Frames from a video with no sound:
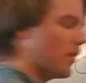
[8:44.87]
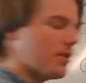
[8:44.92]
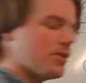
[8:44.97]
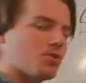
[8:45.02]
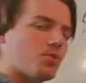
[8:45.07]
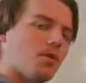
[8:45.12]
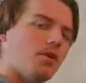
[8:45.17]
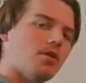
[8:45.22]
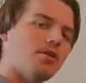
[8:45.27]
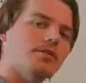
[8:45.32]

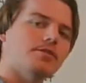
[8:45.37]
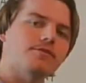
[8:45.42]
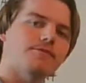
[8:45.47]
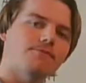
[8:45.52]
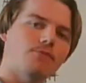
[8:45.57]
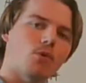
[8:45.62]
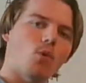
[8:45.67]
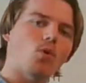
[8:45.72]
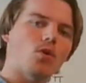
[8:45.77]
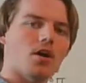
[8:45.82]
squared is
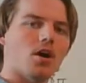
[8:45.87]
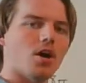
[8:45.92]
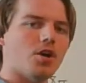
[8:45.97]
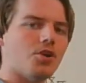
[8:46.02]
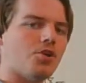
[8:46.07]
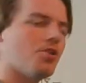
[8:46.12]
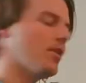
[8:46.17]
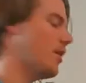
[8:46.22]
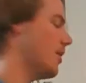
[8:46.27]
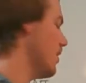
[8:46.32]

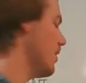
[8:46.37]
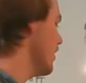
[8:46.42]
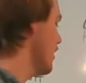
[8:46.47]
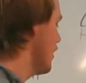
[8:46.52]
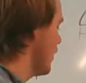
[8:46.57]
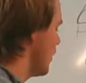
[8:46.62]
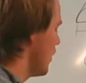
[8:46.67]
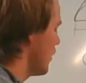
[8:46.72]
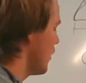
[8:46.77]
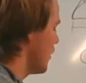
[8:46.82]
400.
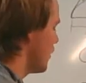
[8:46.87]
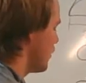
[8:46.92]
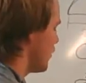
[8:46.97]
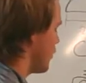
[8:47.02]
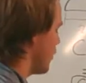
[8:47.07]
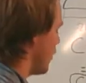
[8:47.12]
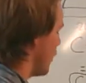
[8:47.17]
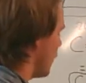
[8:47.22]
So